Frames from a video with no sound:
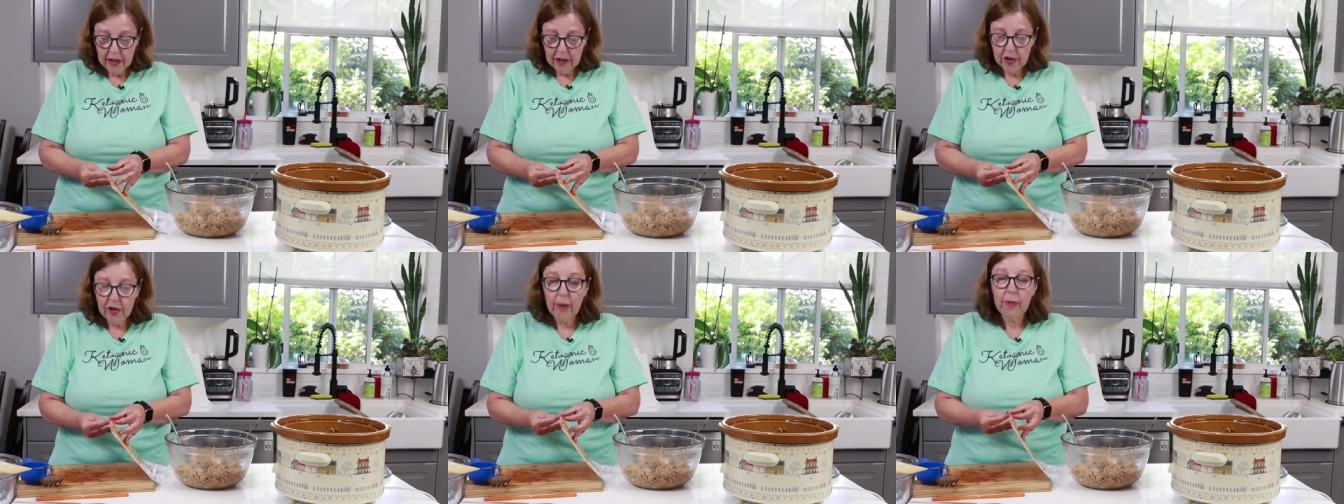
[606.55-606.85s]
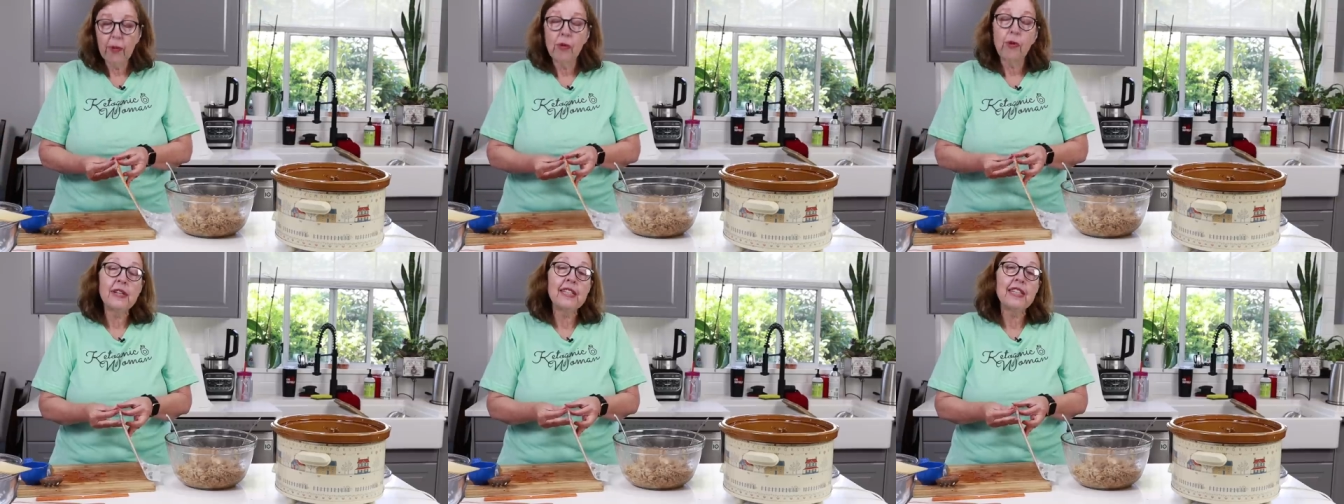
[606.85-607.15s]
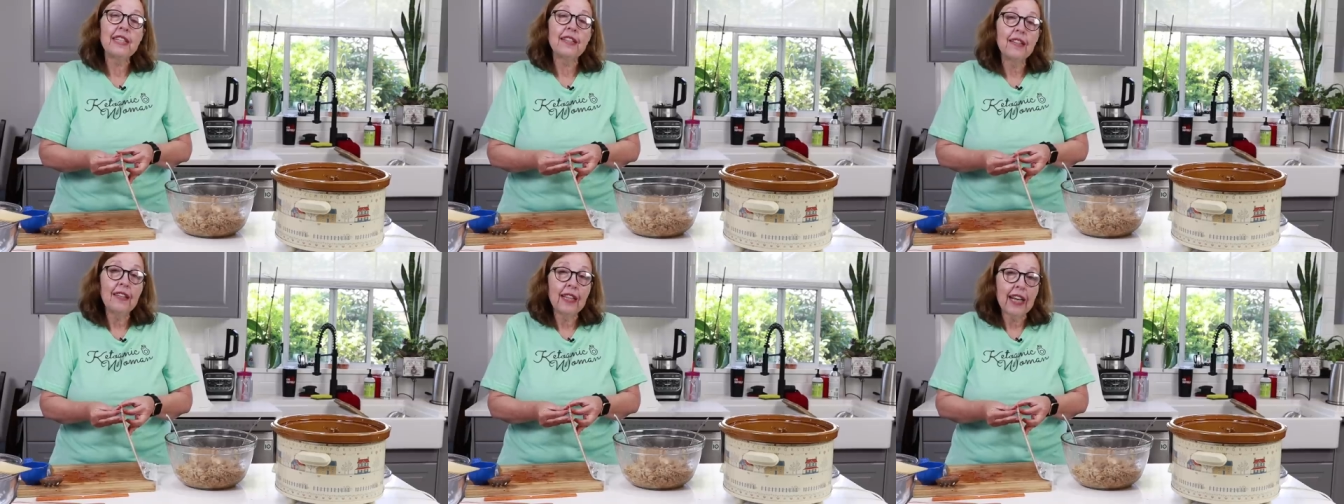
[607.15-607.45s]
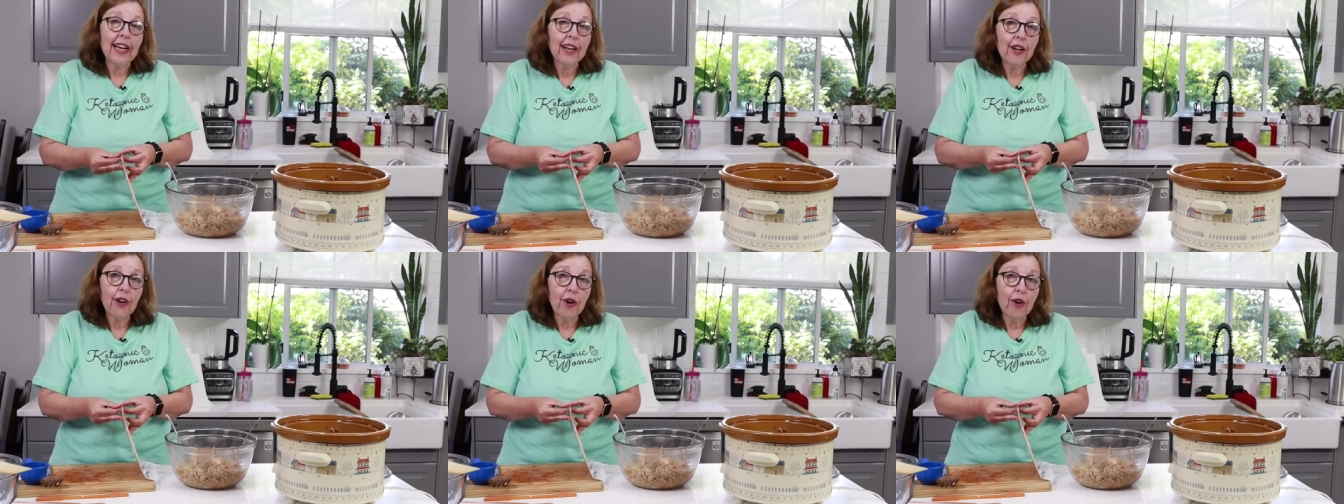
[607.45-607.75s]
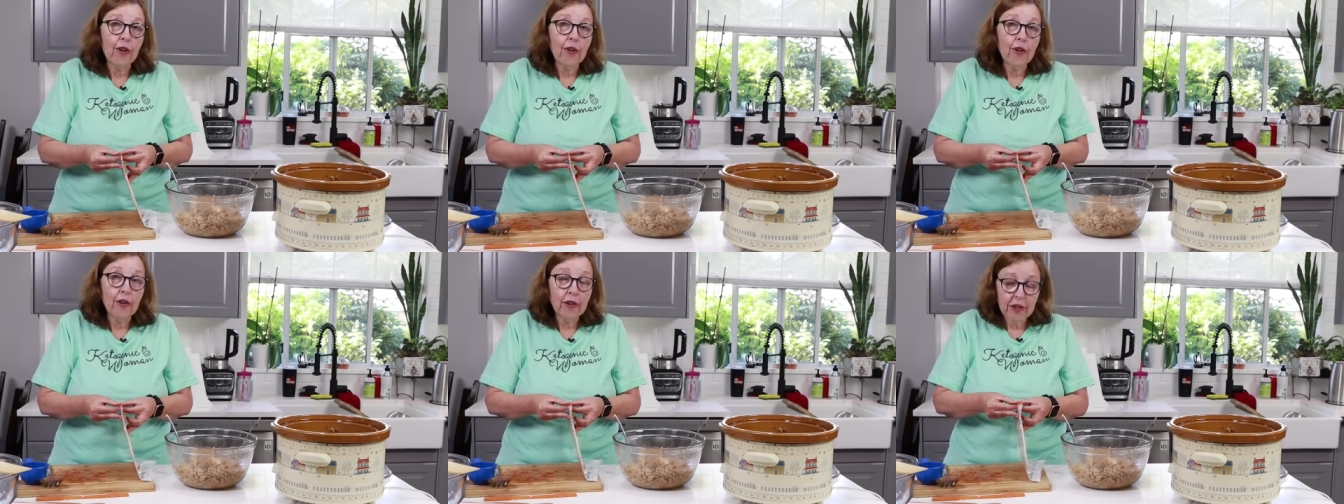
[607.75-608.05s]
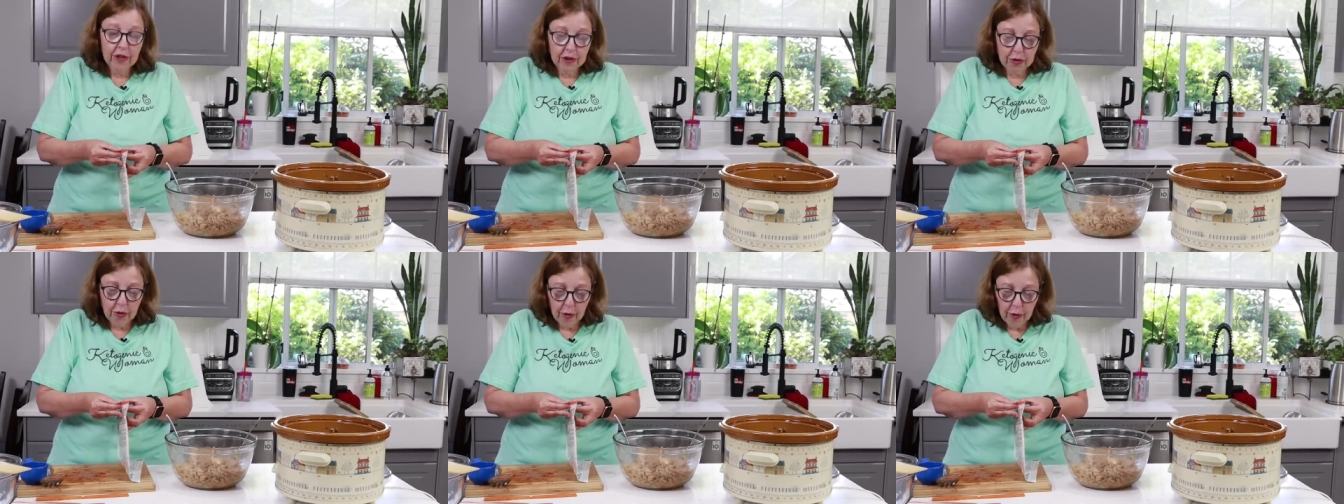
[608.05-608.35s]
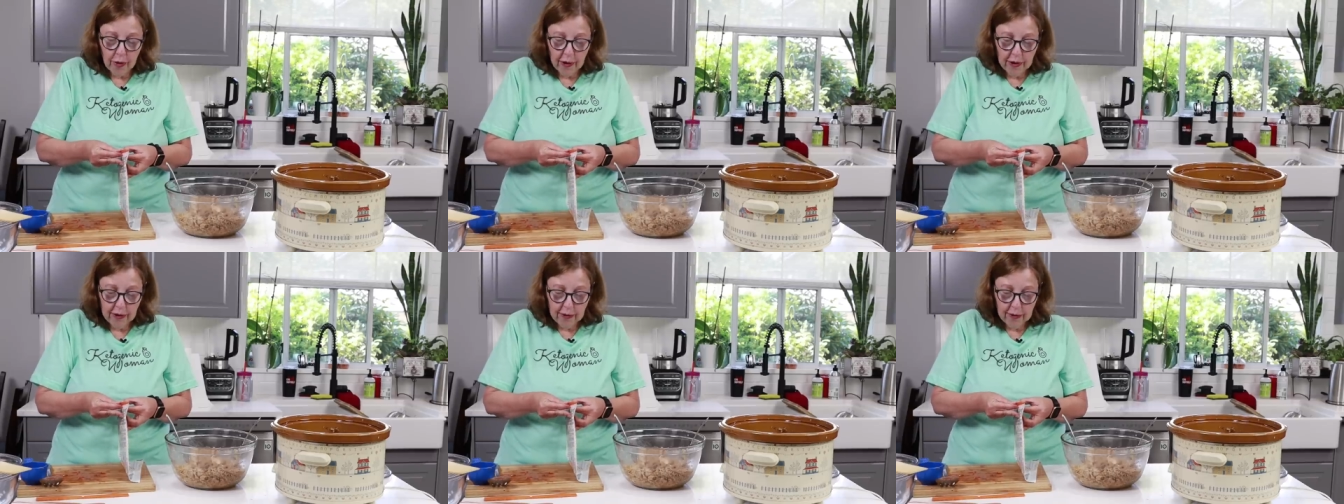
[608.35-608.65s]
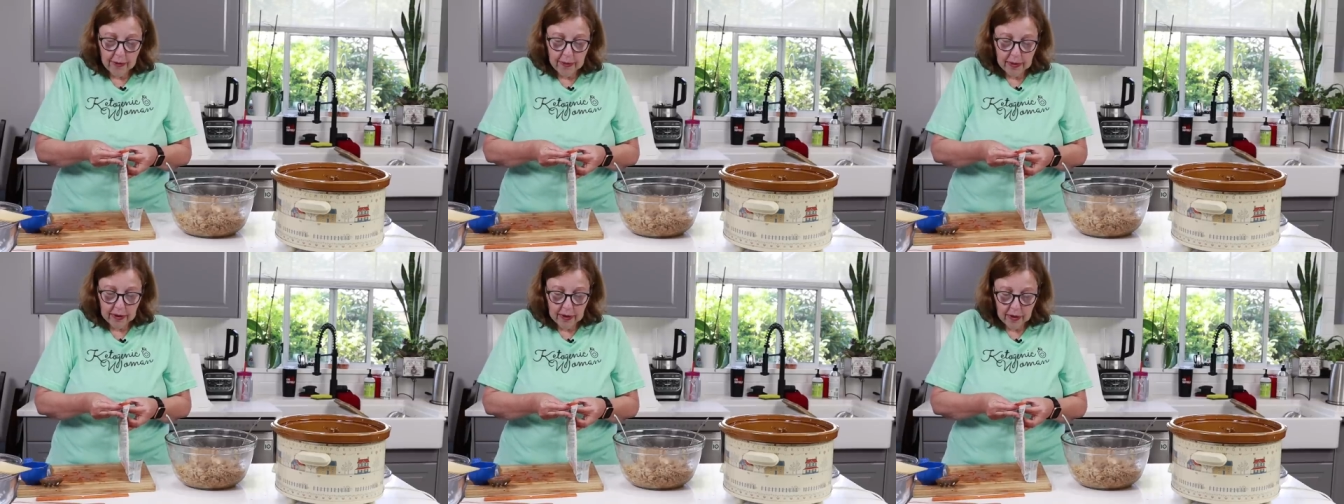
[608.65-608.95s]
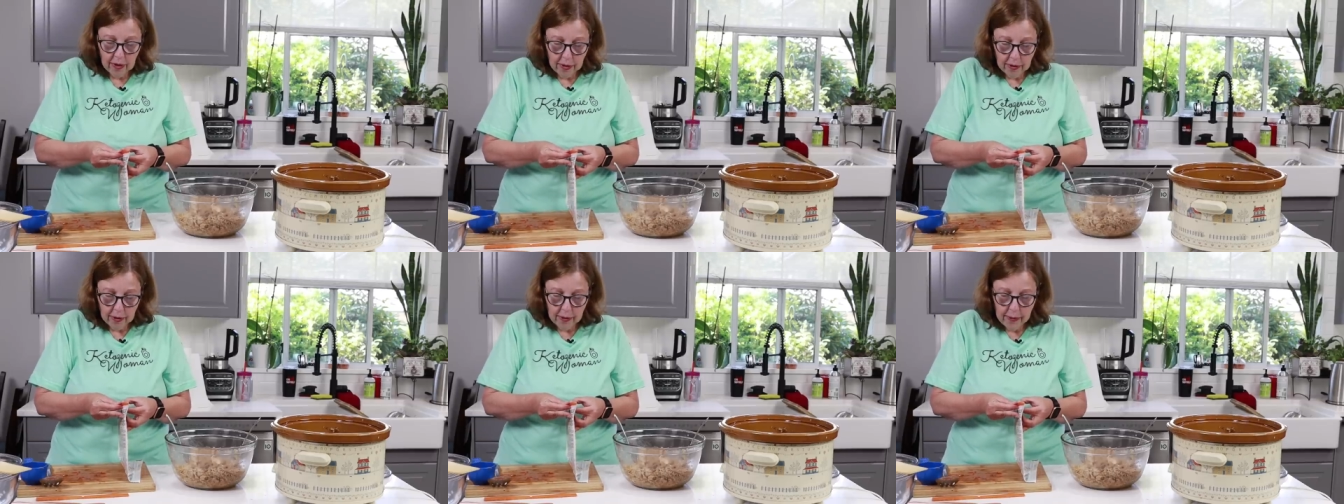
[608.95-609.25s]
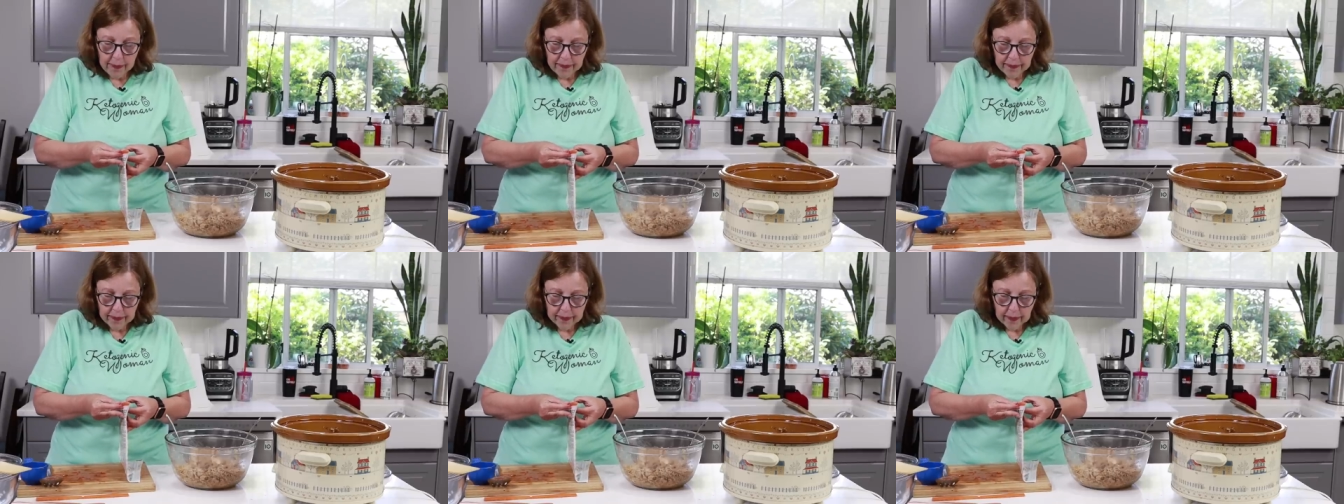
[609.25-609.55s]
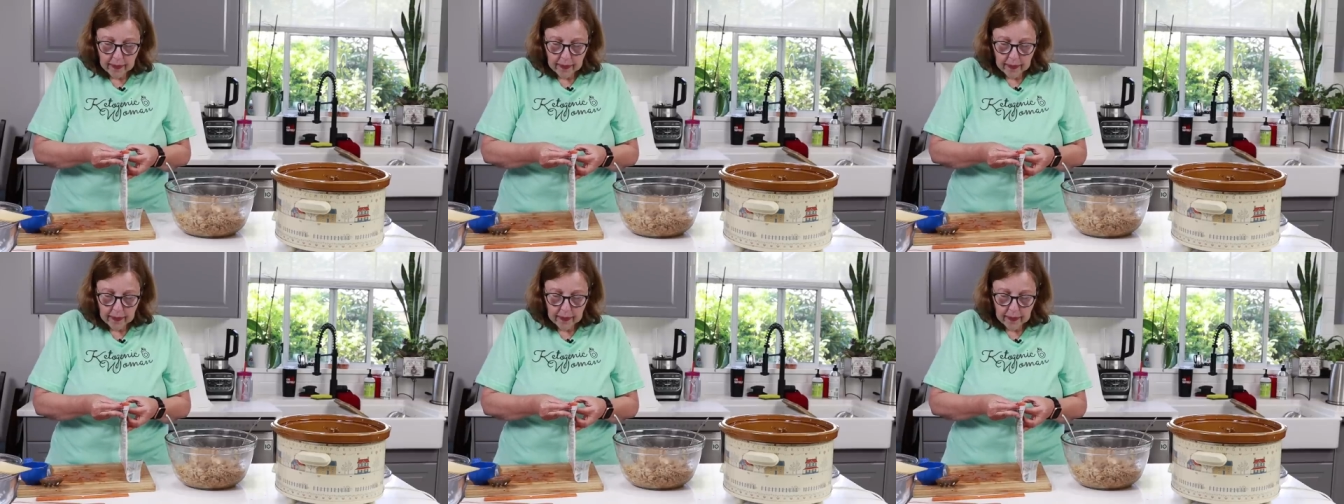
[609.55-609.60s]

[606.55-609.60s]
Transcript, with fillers: So I'm going to link her tutorial below